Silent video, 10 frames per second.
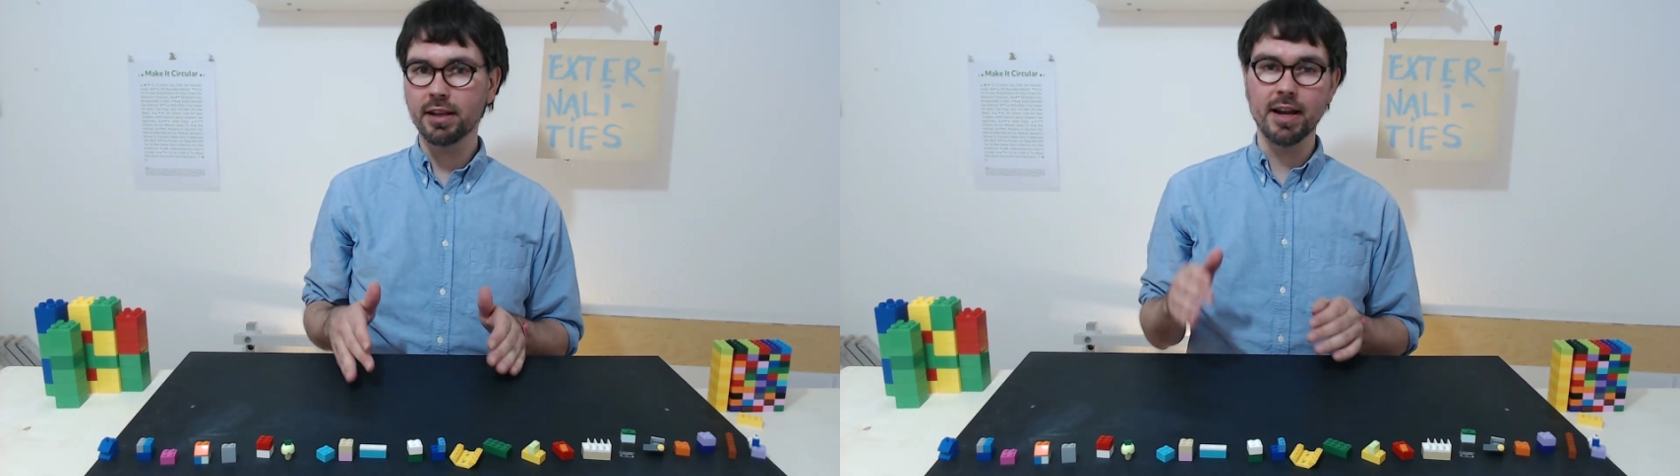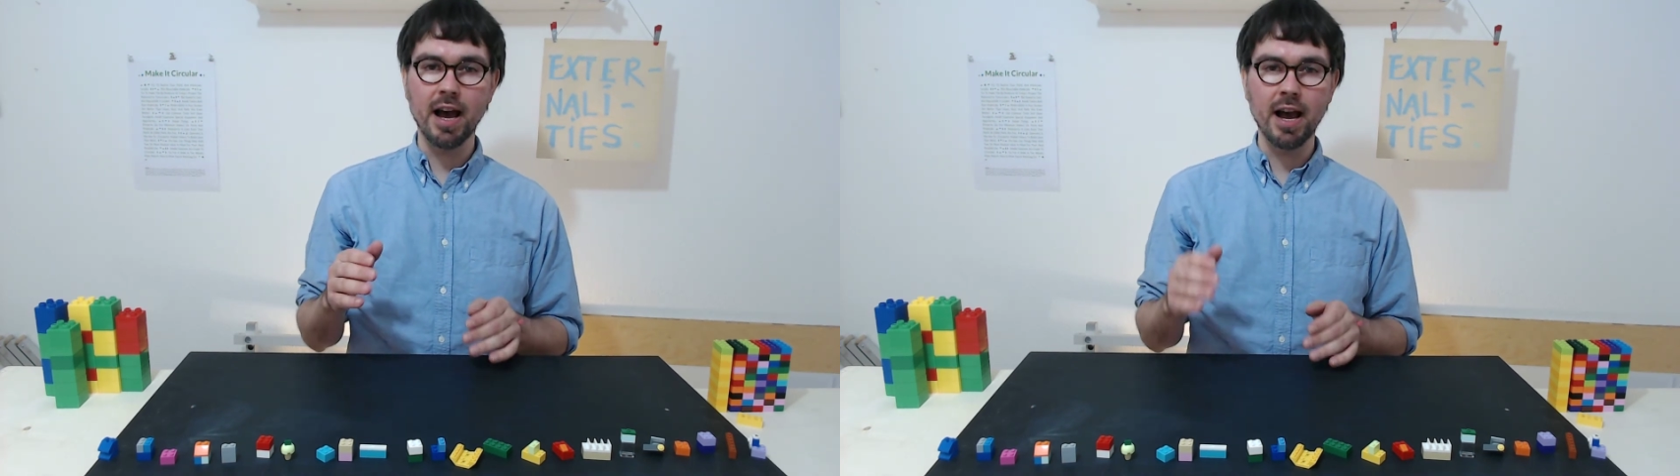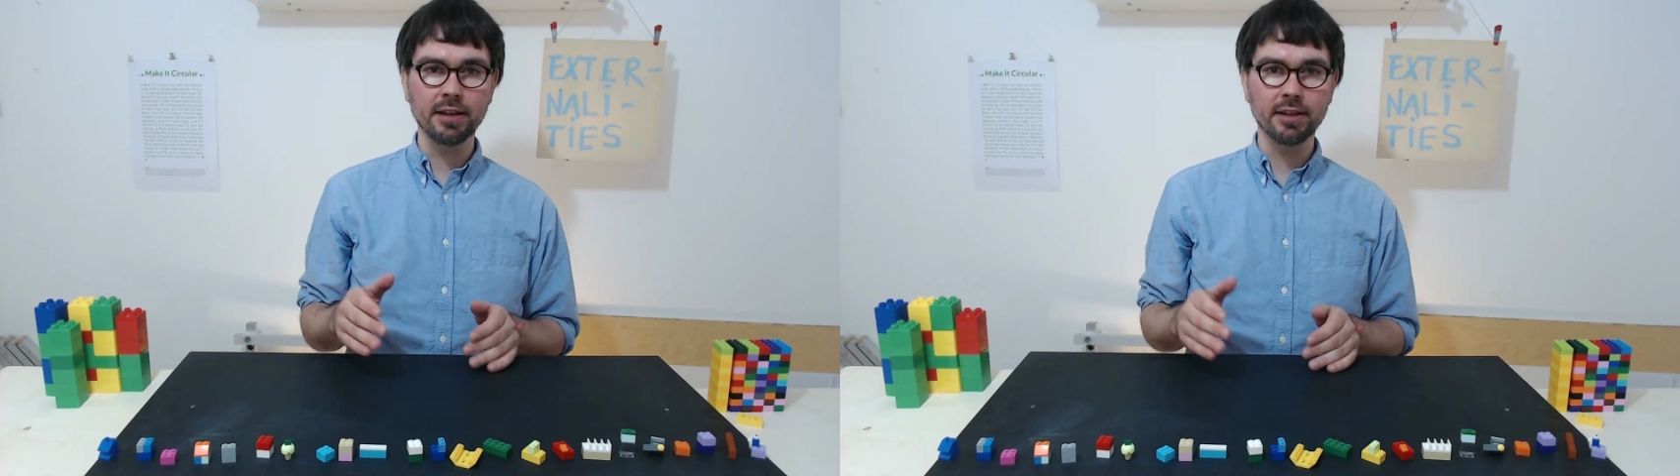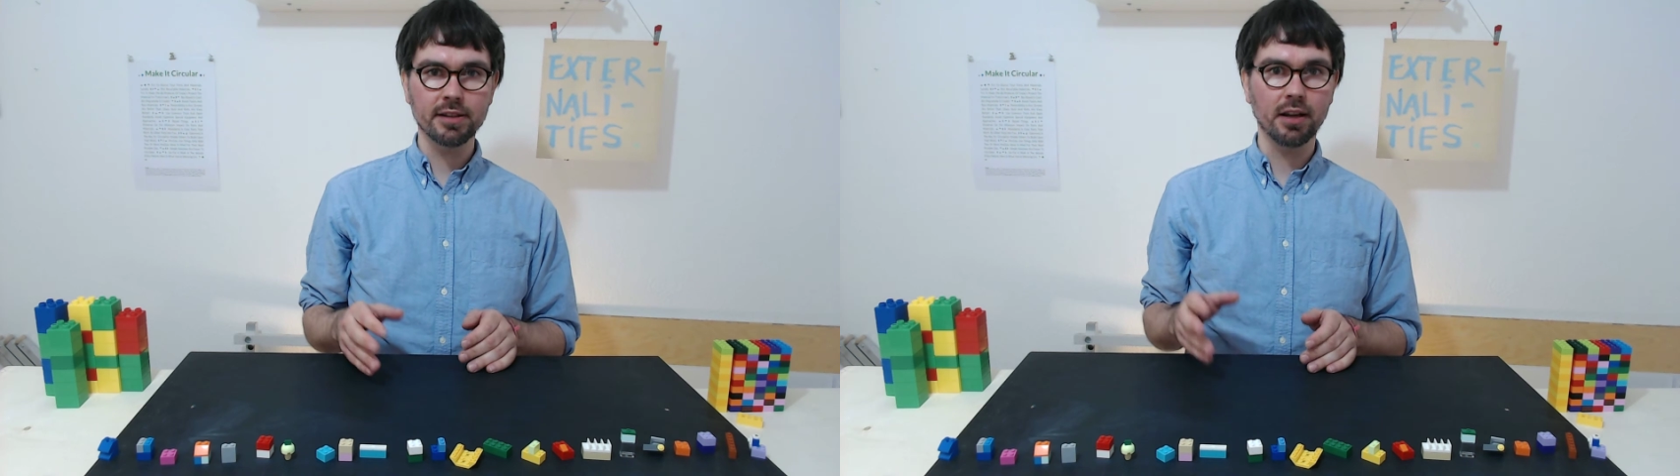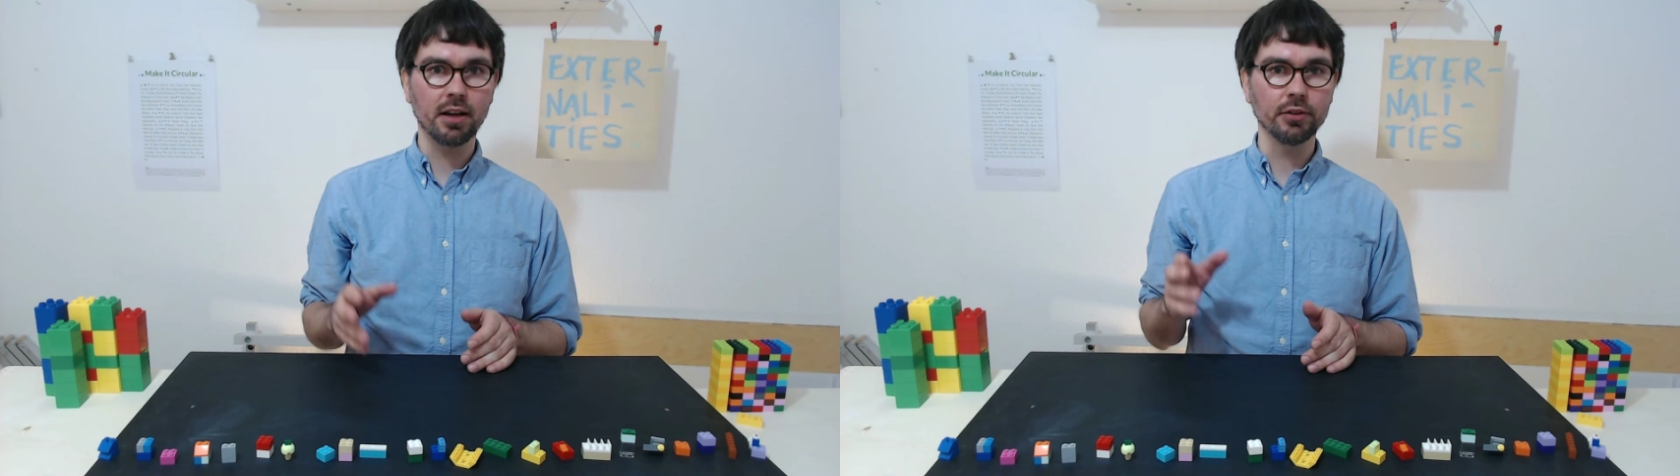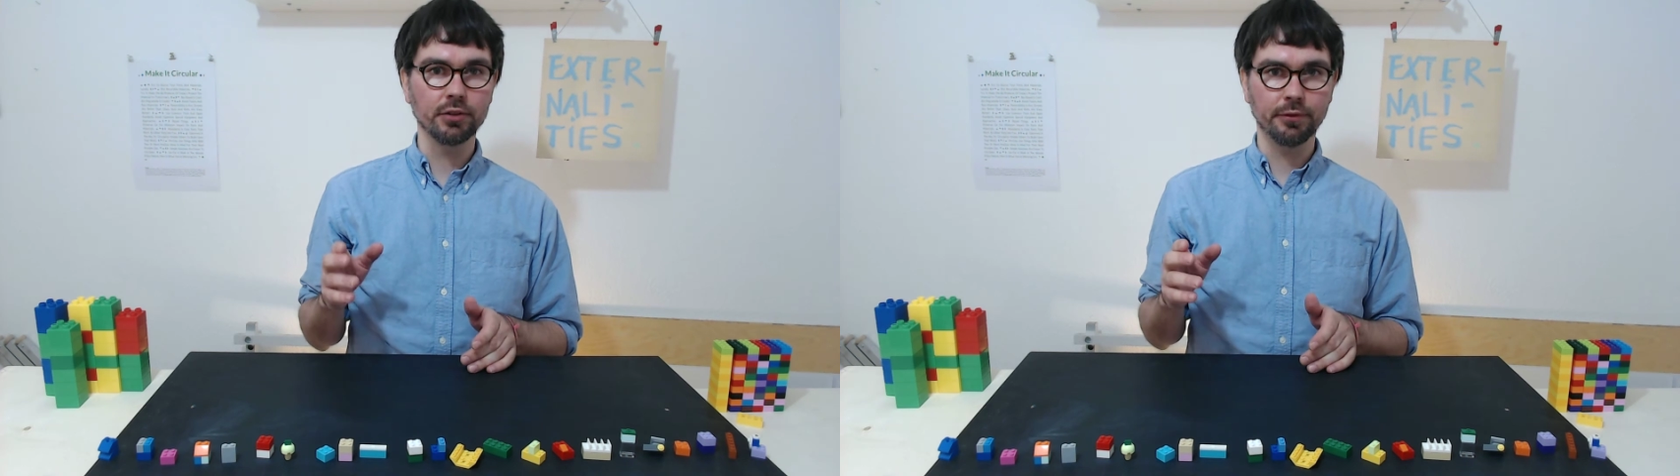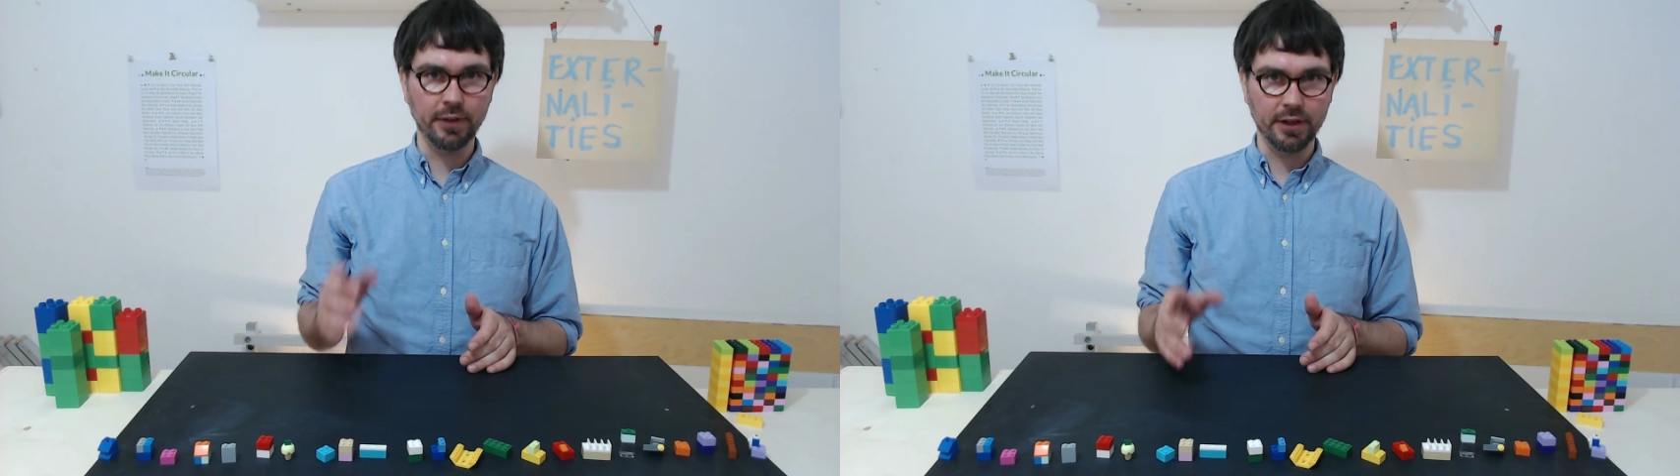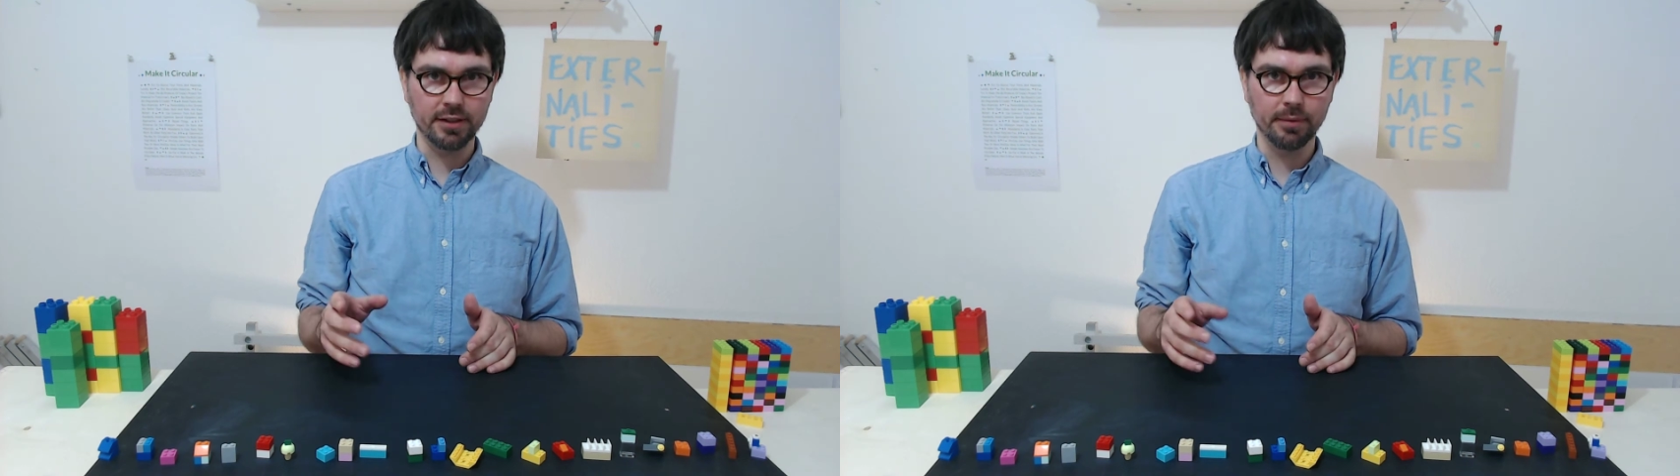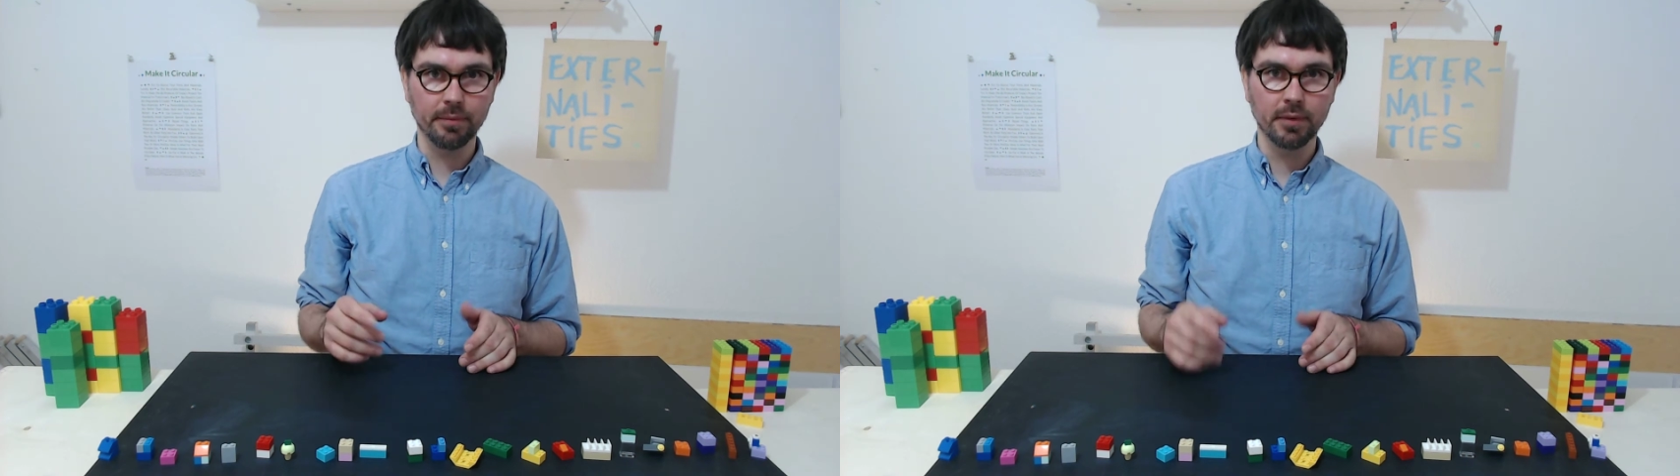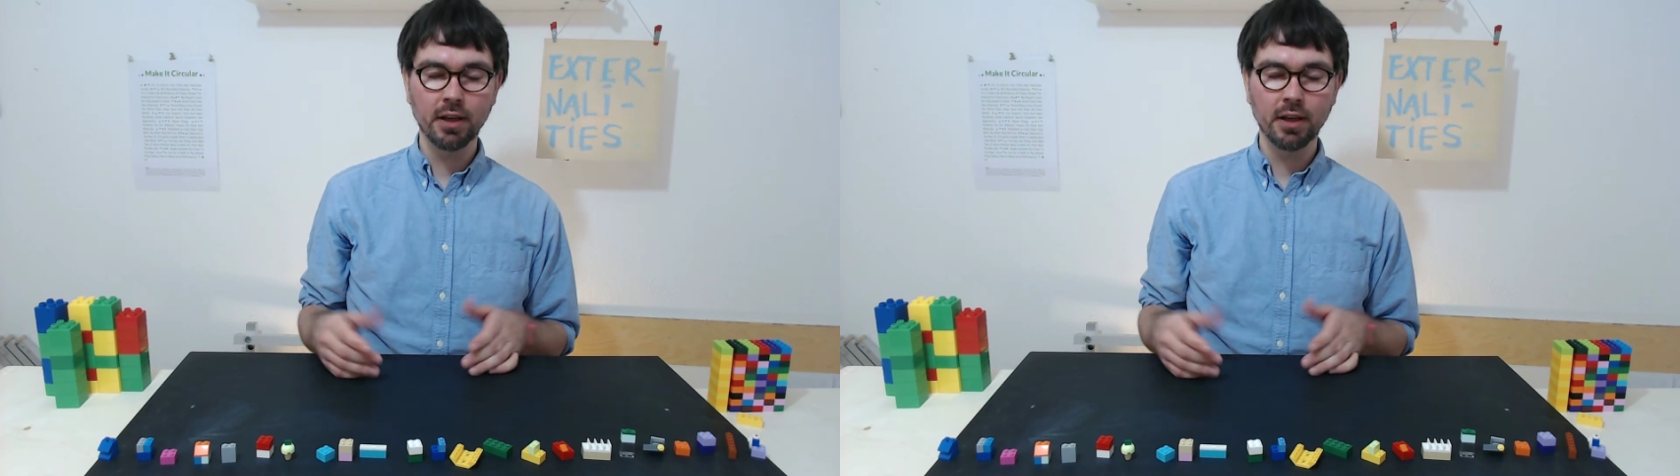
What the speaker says: and ideas how to fix them.